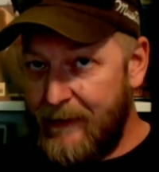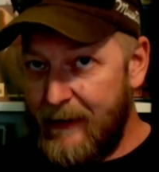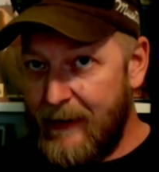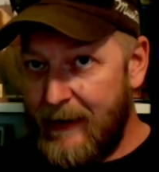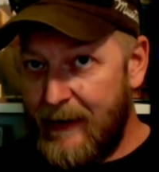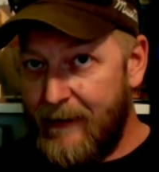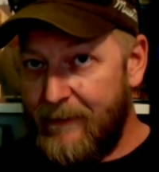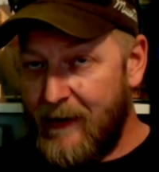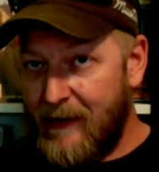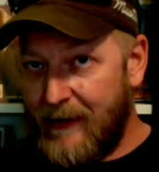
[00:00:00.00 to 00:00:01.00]

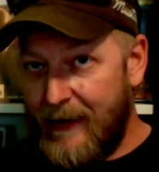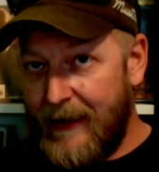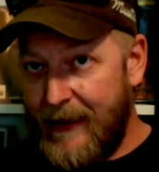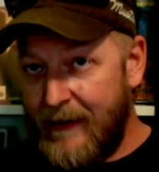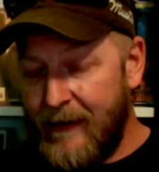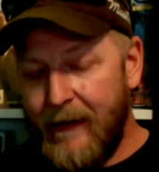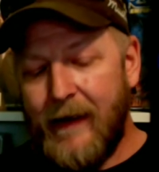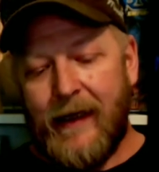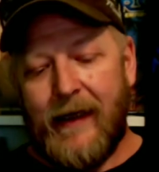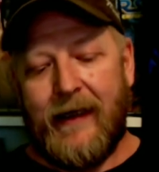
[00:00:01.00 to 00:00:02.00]
again
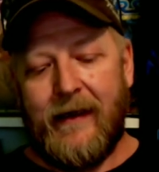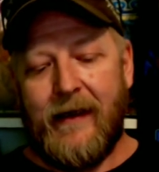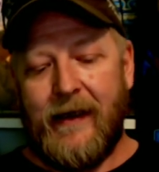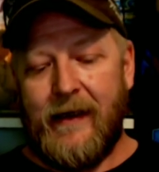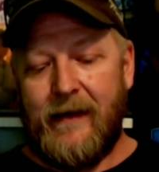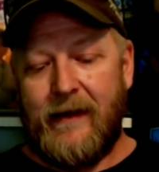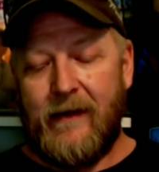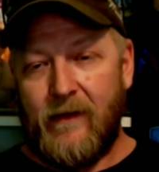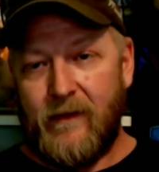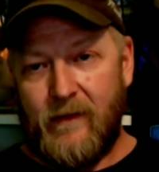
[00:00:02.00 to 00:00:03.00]
in
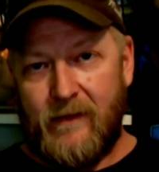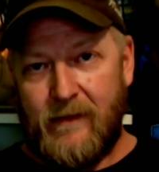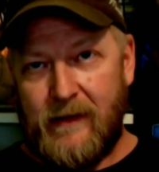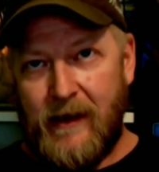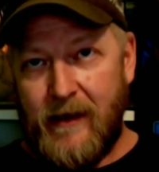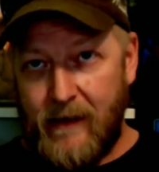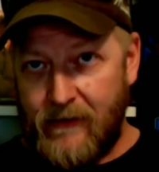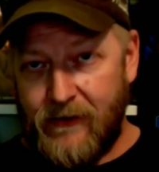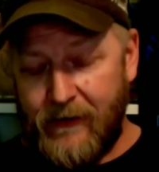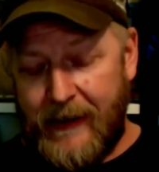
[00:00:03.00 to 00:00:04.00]
the Doctor
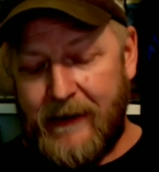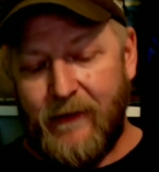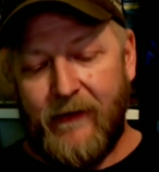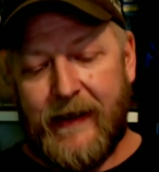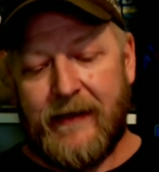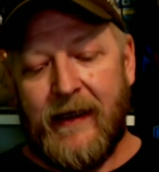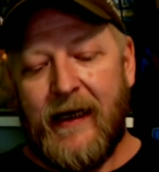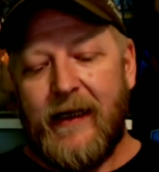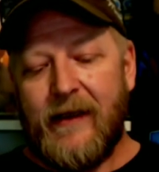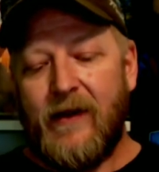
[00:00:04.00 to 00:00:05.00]
Strange movies.
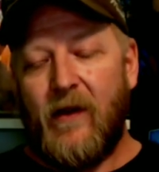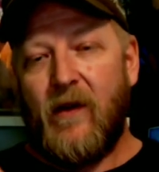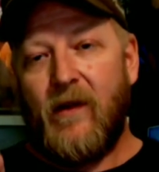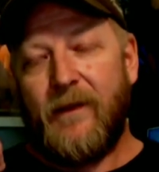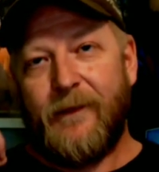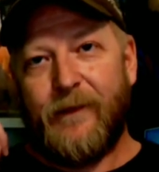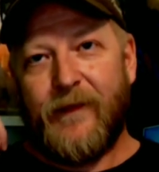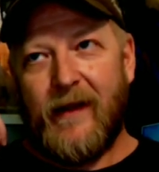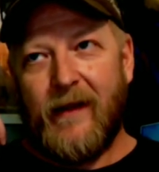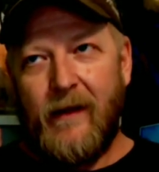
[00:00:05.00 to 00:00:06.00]
So
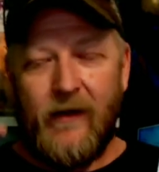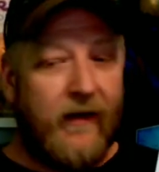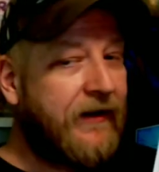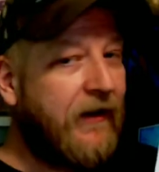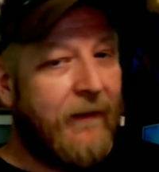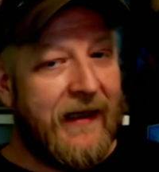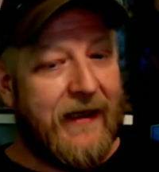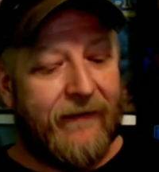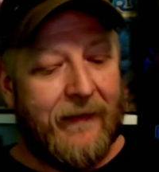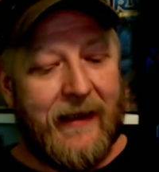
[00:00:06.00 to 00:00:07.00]
there's only two missing
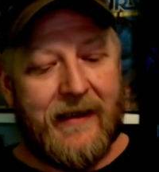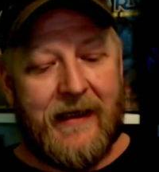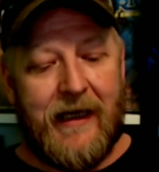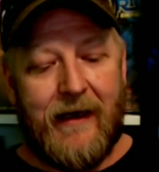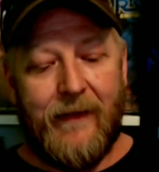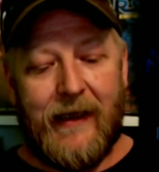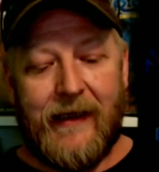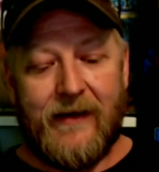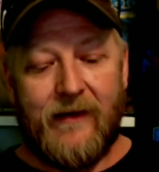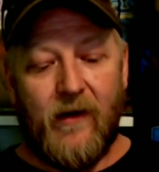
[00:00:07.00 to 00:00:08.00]
from this team, and that's
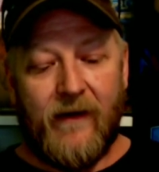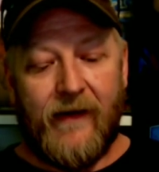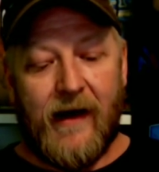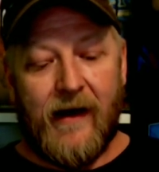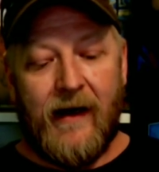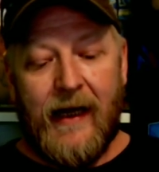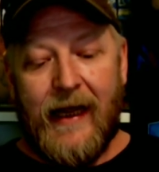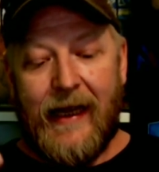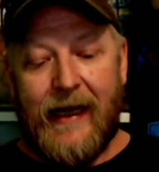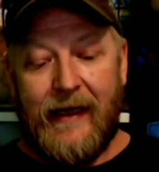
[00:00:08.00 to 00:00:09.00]
Norvar
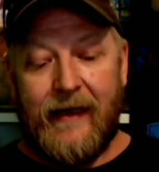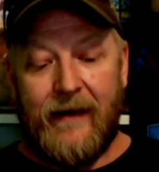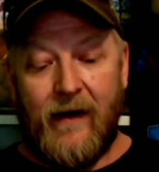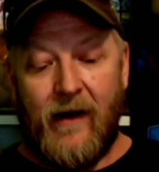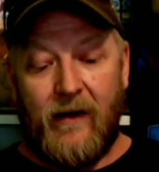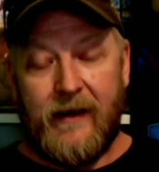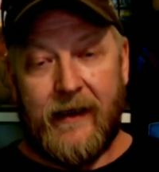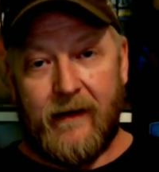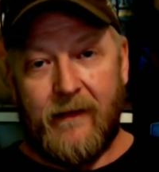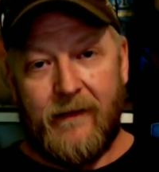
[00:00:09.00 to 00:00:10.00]
and Hulking,
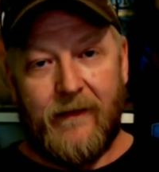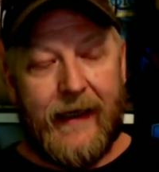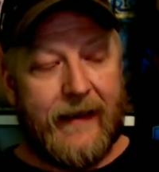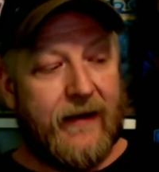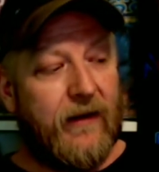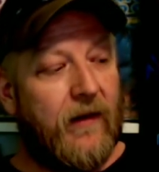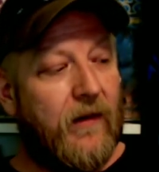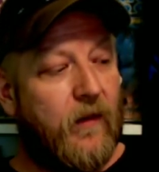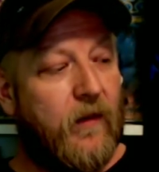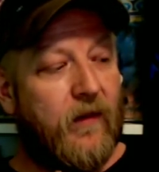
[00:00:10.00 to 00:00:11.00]
right? So
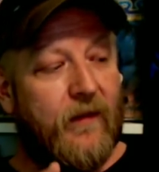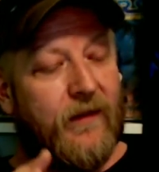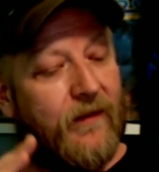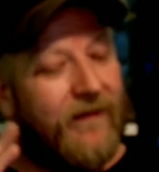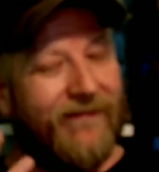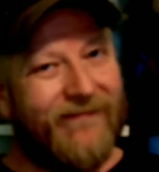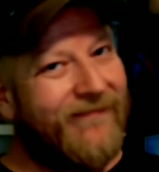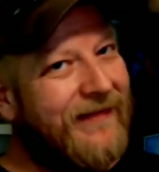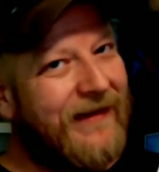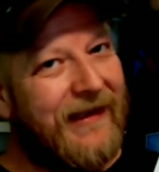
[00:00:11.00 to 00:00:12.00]

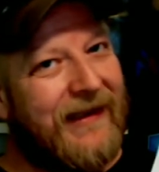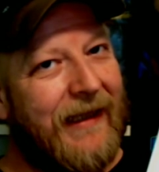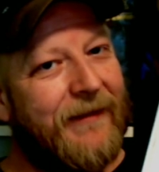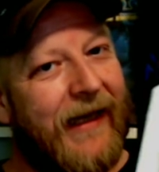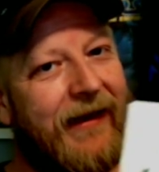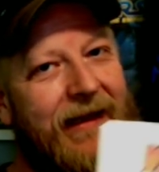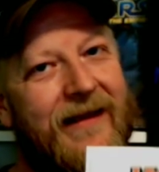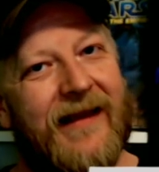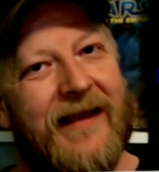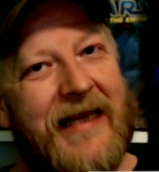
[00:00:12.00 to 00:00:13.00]
it seems like this is the
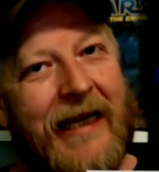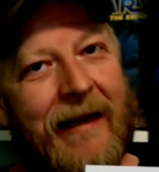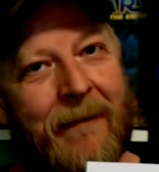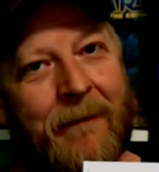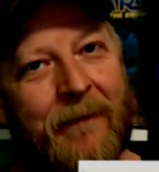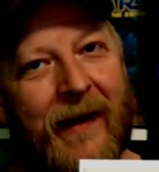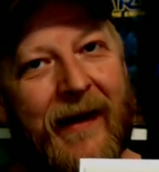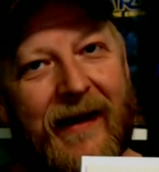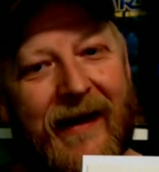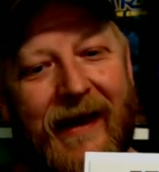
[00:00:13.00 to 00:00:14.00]
team
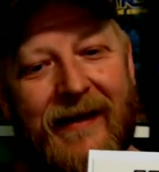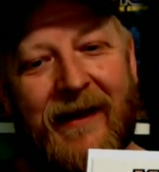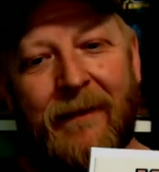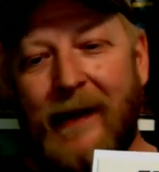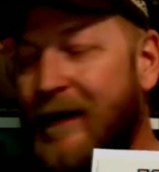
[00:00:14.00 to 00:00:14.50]
as compared